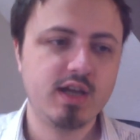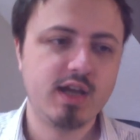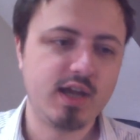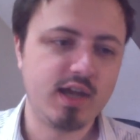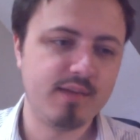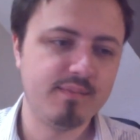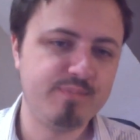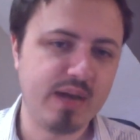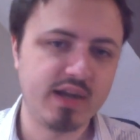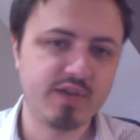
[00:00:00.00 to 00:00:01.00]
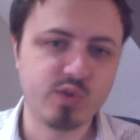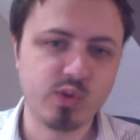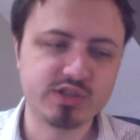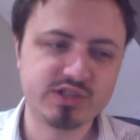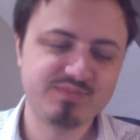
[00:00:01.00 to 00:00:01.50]
But of
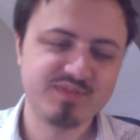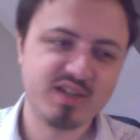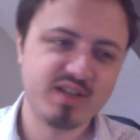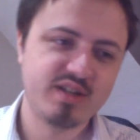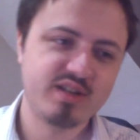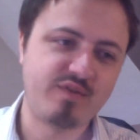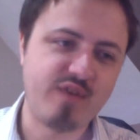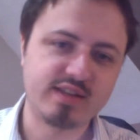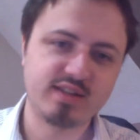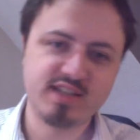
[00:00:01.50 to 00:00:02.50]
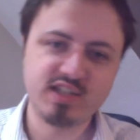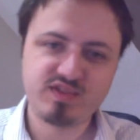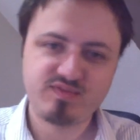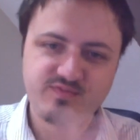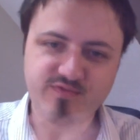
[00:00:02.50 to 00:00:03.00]
course, the fact that
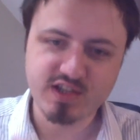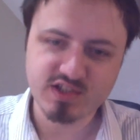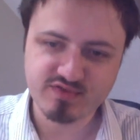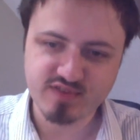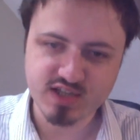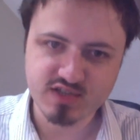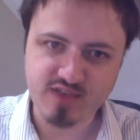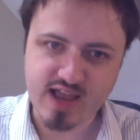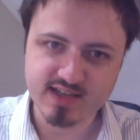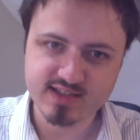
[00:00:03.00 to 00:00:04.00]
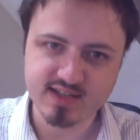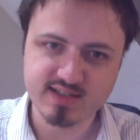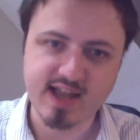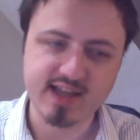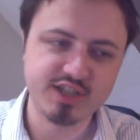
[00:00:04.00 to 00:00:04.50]
his fast
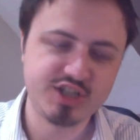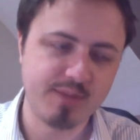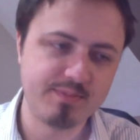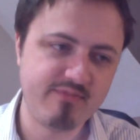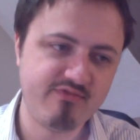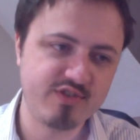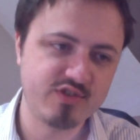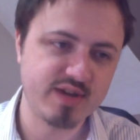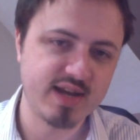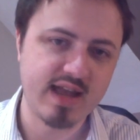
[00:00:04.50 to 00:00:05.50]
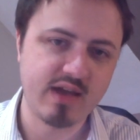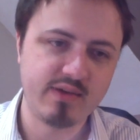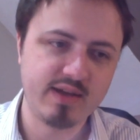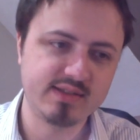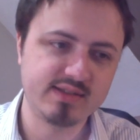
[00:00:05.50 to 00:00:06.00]
attack, his jump infantry now
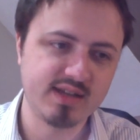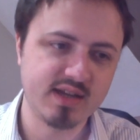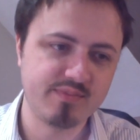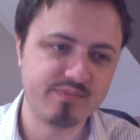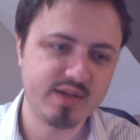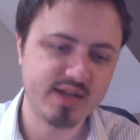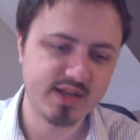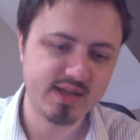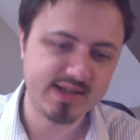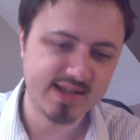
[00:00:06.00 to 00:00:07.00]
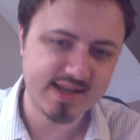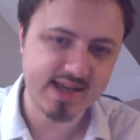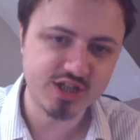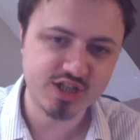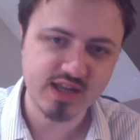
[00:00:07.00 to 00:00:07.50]
had
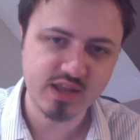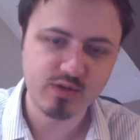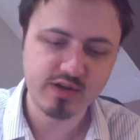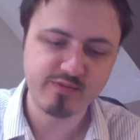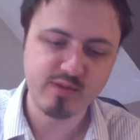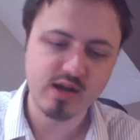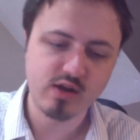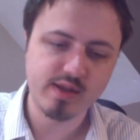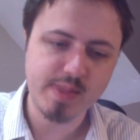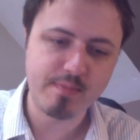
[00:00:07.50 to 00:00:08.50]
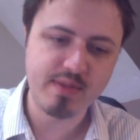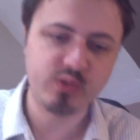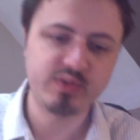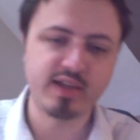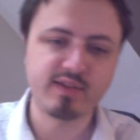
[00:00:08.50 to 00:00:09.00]
engaged another one of my lot in the
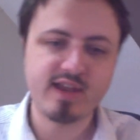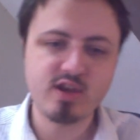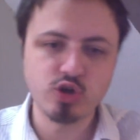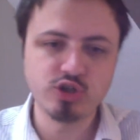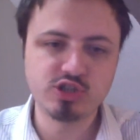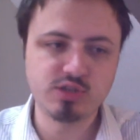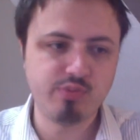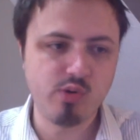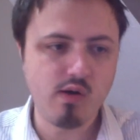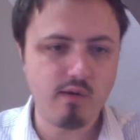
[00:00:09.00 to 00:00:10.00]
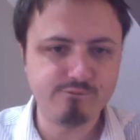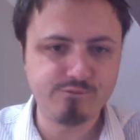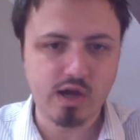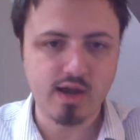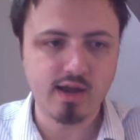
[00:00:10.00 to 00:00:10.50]
building, they couldn't support
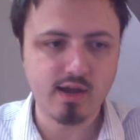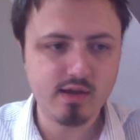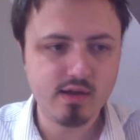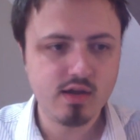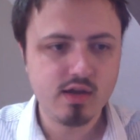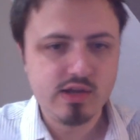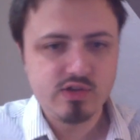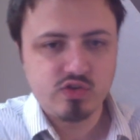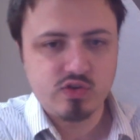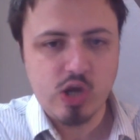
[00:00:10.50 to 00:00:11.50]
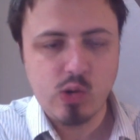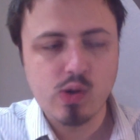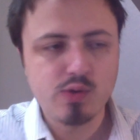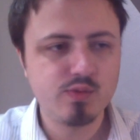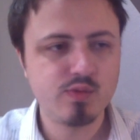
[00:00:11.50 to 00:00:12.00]
fire to go
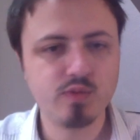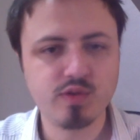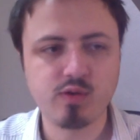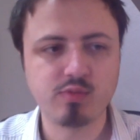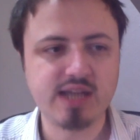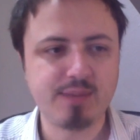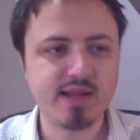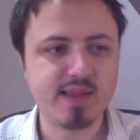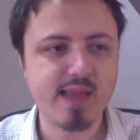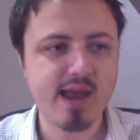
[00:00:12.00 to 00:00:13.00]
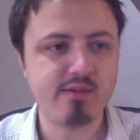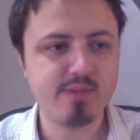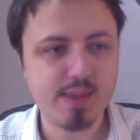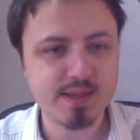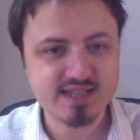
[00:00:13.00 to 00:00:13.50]
on with what was happening there,
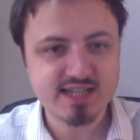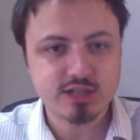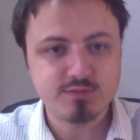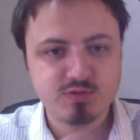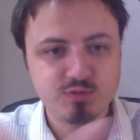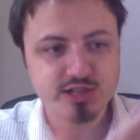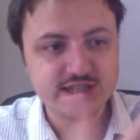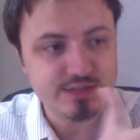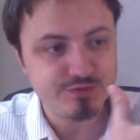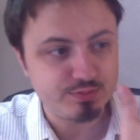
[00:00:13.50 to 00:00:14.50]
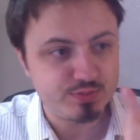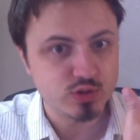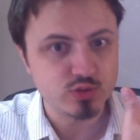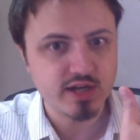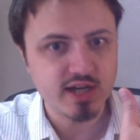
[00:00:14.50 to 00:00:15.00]
and the Scarabs were ever
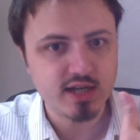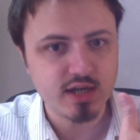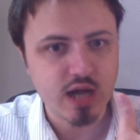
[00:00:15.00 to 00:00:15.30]
pouring in.